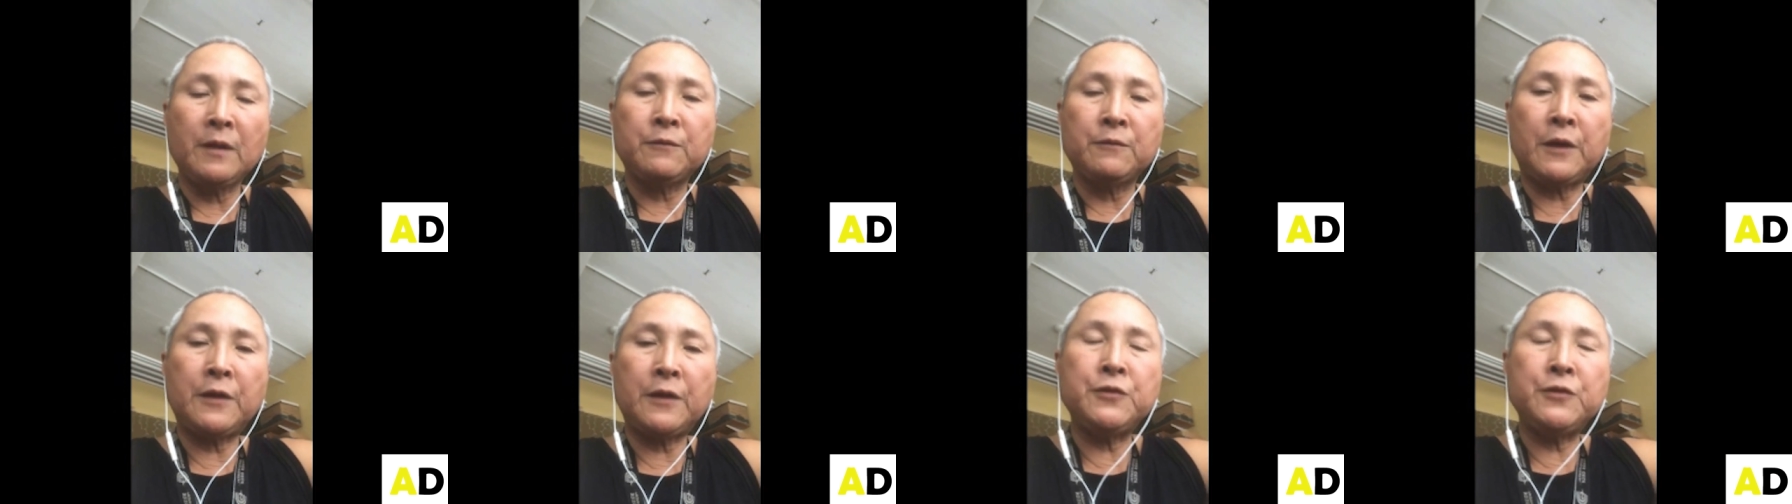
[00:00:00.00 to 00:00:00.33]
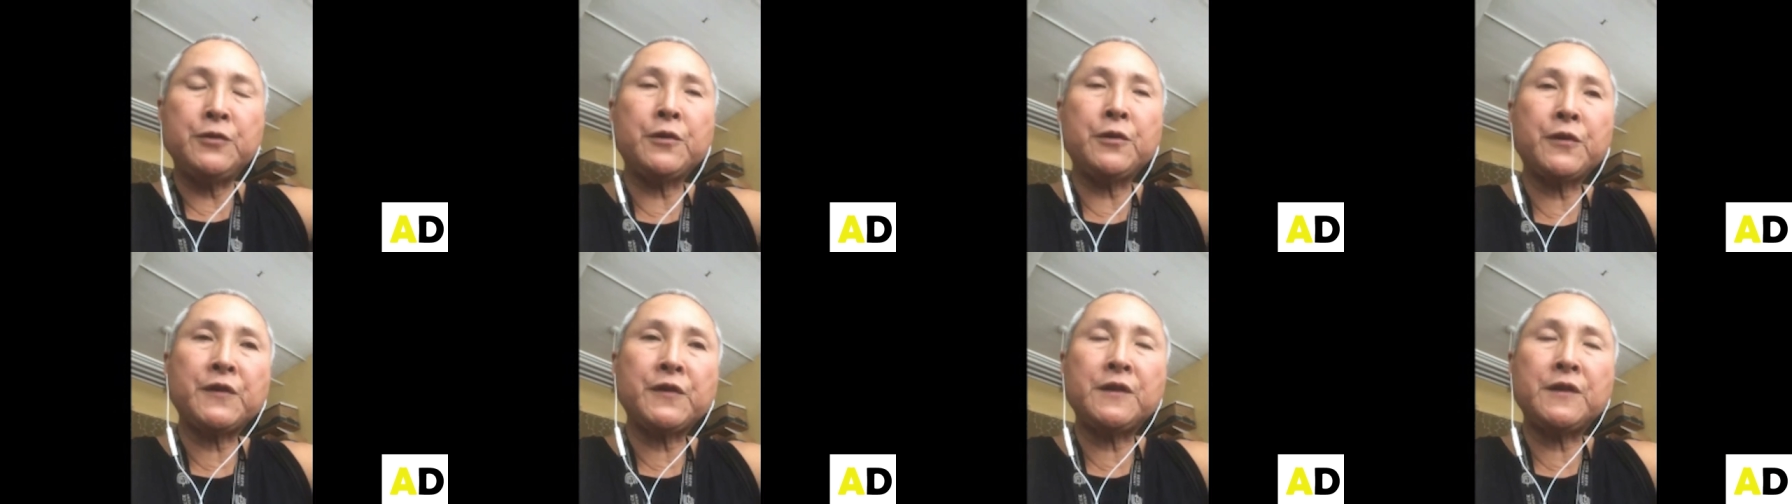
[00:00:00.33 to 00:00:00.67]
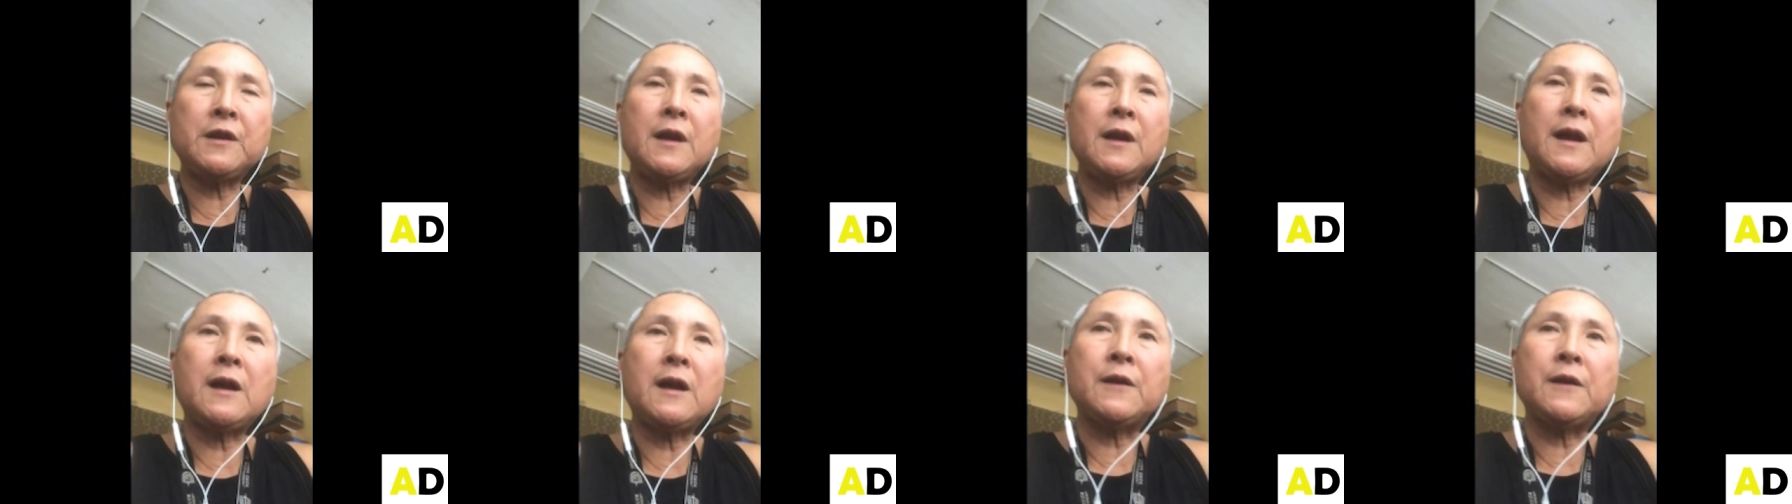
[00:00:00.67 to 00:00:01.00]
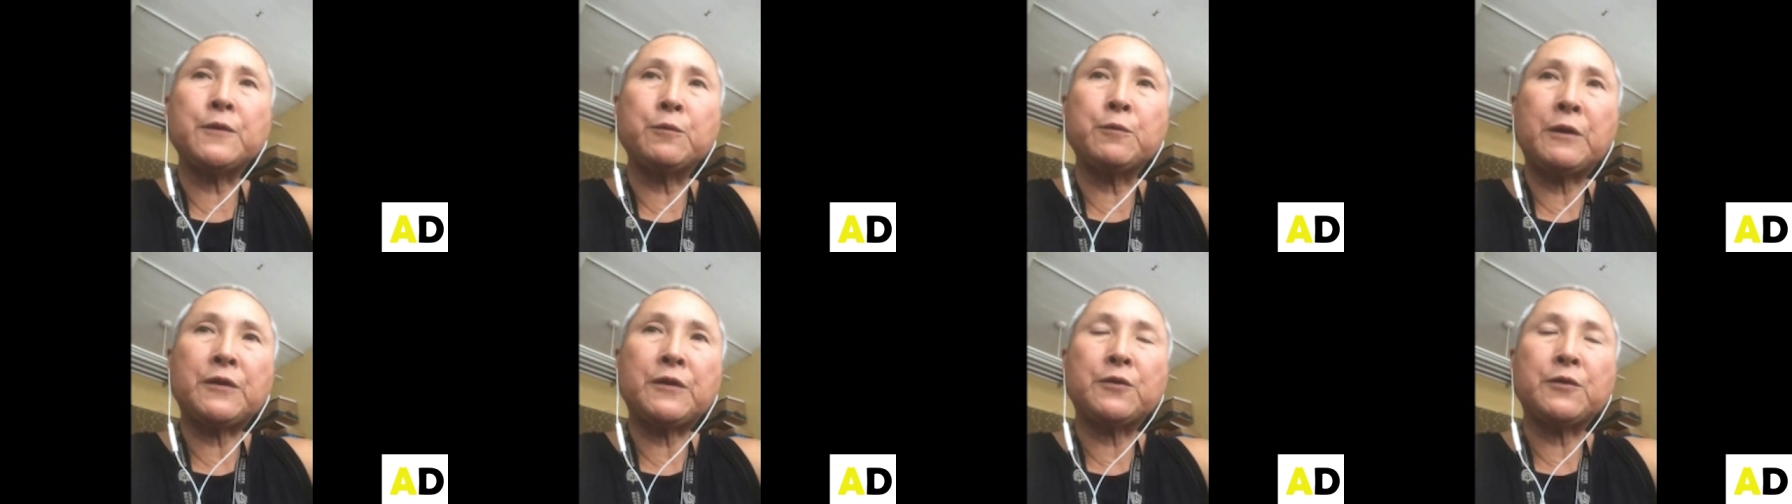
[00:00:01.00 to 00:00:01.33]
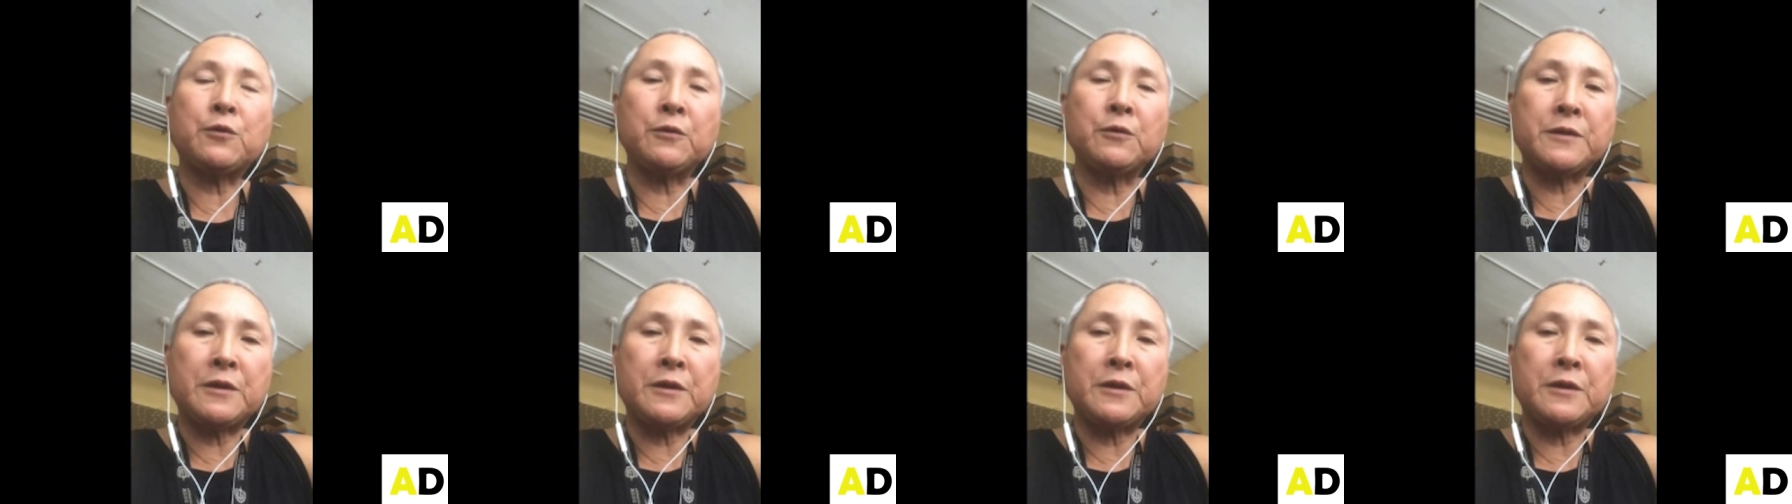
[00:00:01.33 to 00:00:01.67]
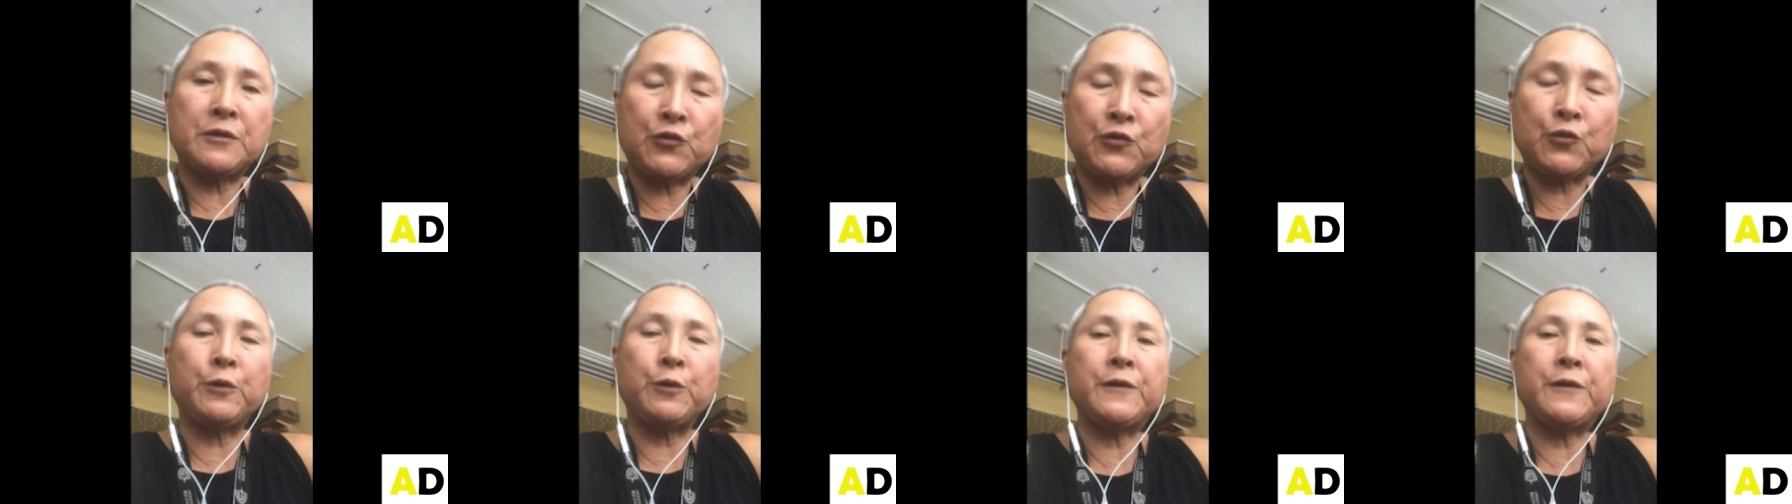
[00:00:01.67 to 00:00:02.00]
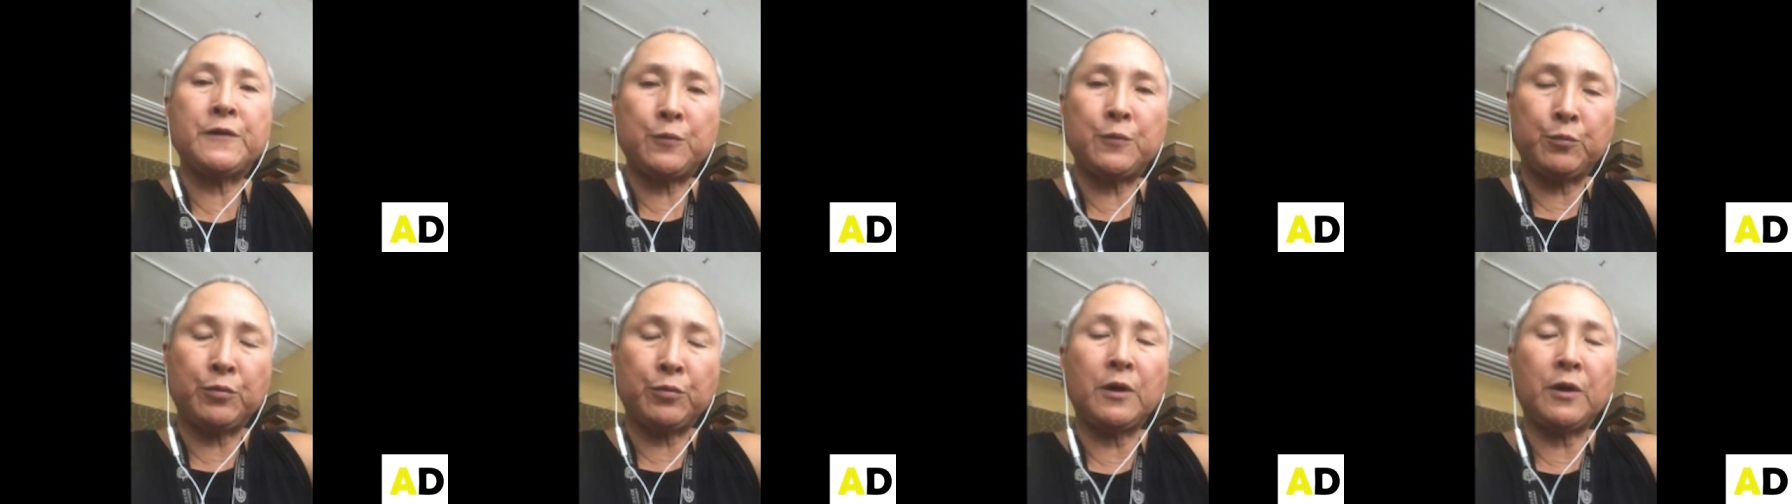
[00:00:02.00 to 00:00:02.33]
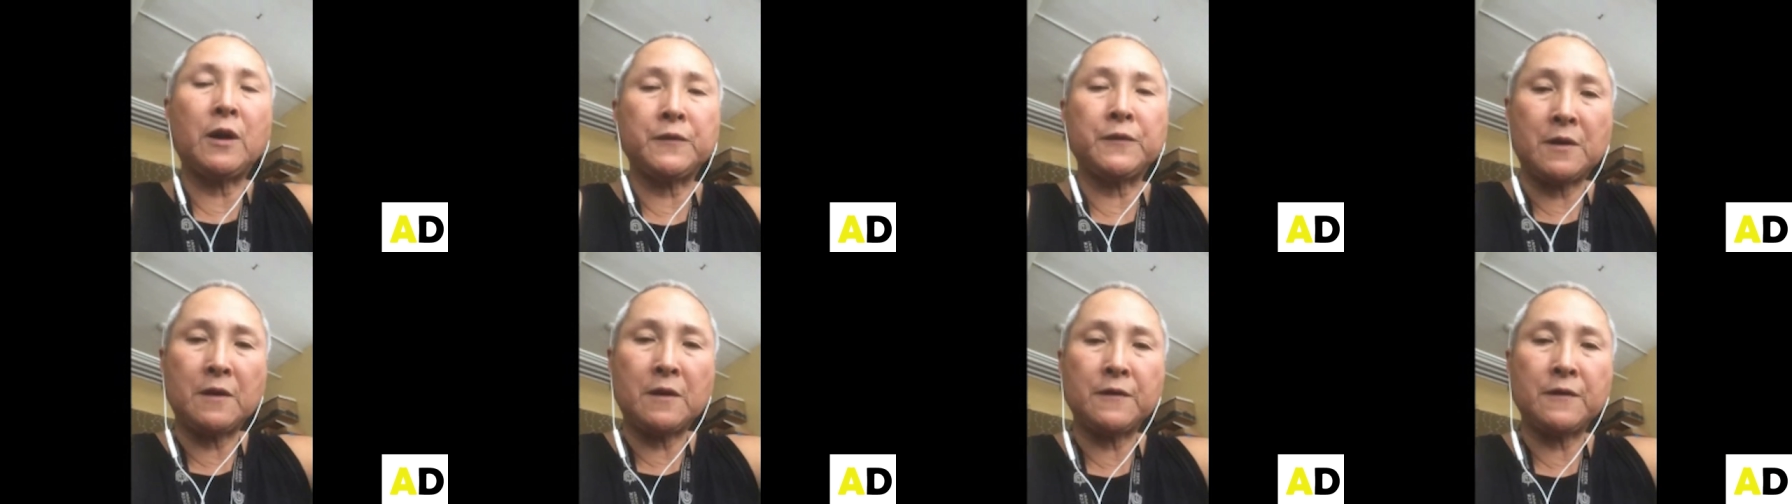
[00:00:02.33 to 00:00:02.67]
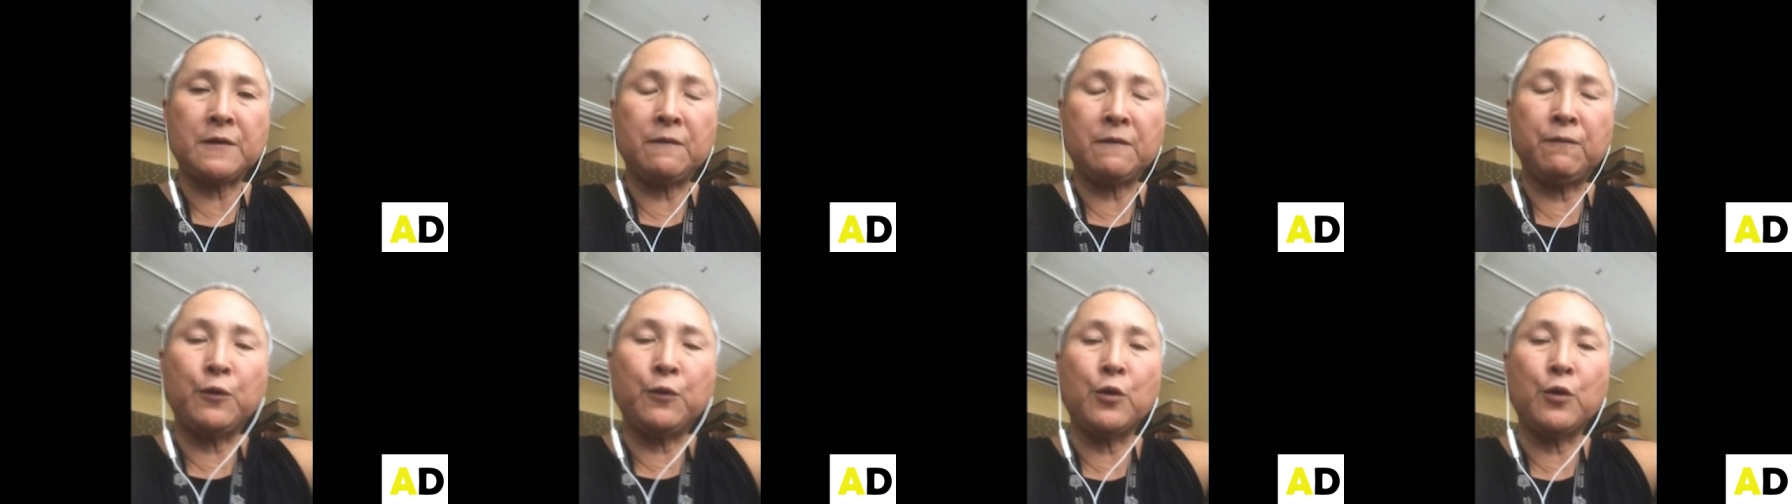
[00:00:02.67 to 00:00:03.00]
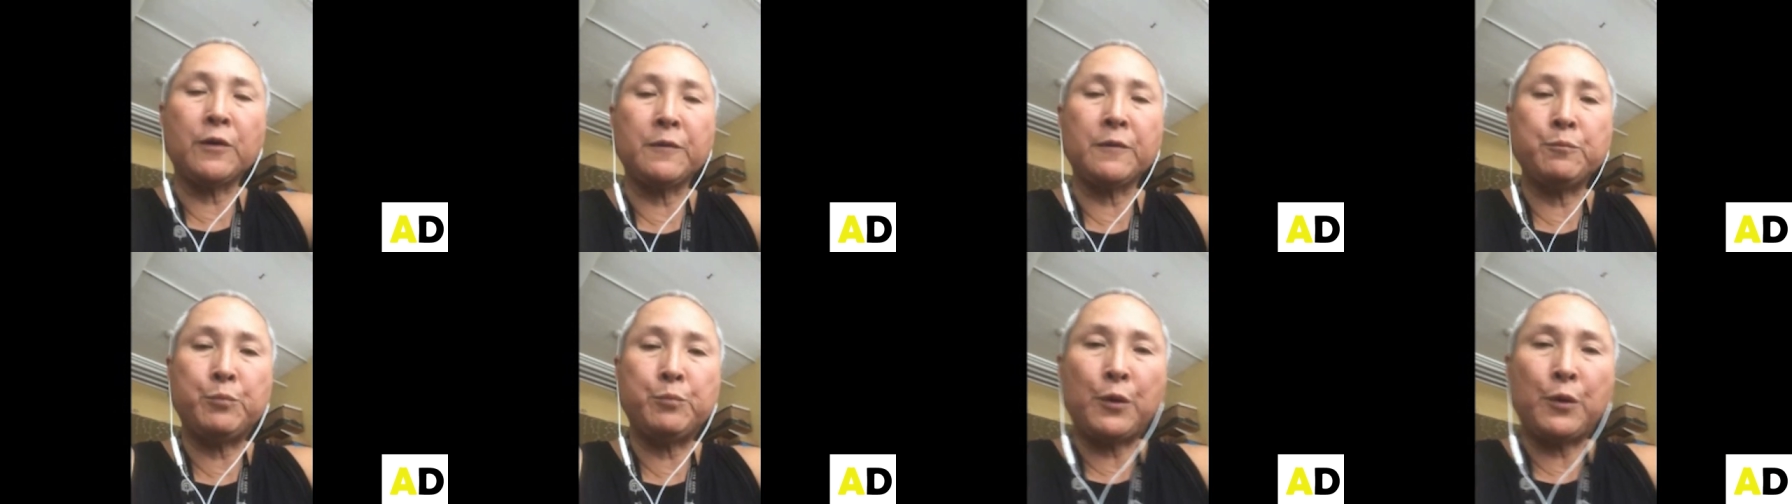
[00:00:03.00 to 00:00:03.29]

Right? New York City has what's called the choice process for